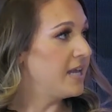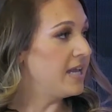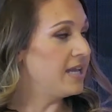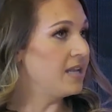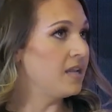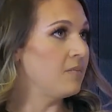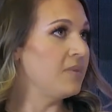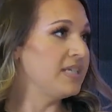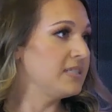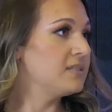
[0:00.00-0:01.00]
And
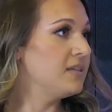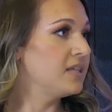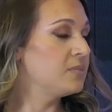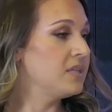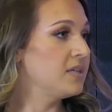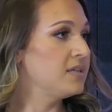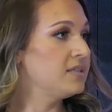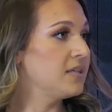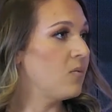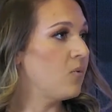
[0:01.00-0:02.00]
basically that's
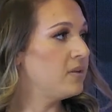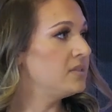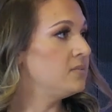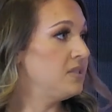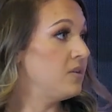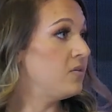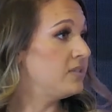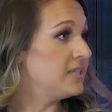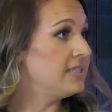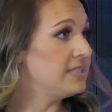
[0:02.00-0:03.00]
because I wanted to be known
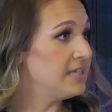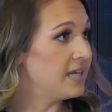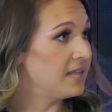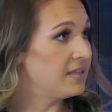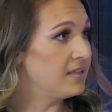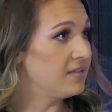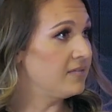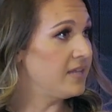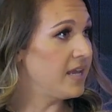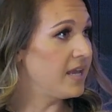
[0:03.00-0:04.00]
as Lacey at the end of
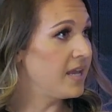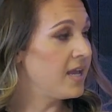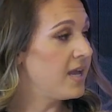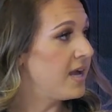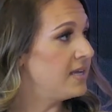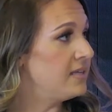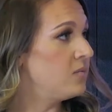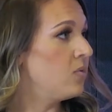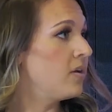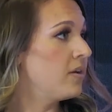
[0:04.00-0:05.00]
the day. I
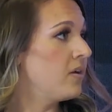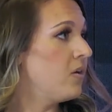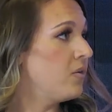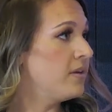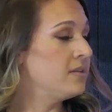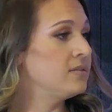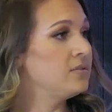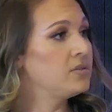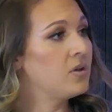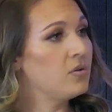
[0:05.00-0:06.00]
didn't want to go
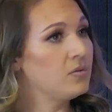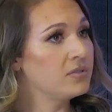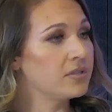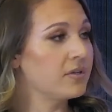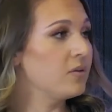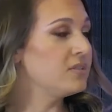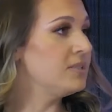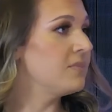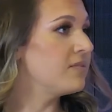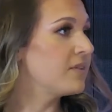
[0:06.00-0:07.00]
into shows or go
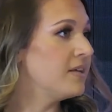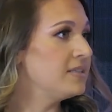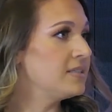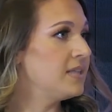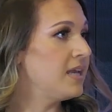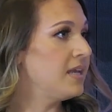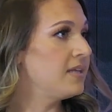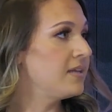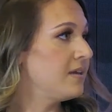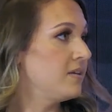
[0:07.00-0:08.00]
see my friends and
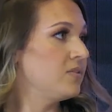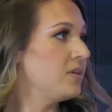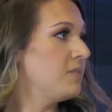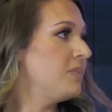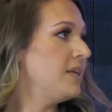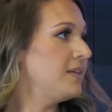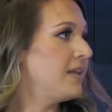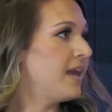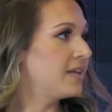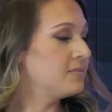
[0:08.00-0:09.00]
they look at me and
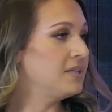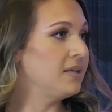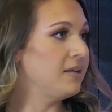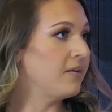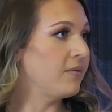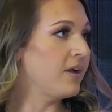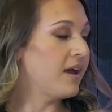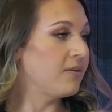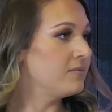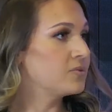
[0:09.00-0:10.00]
ask me, you know,
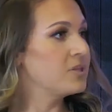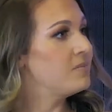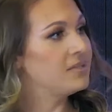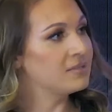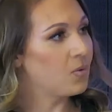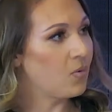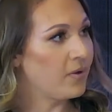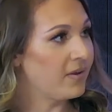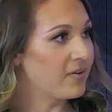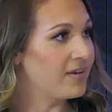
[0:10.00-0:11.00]
how treatment is
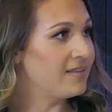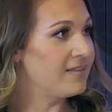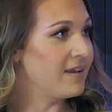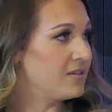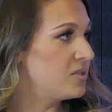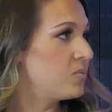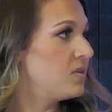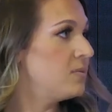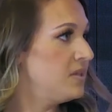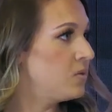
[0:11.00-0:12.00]
going or anything. I just
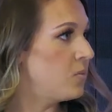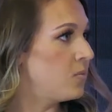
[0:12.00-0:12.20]
wanted to be normal.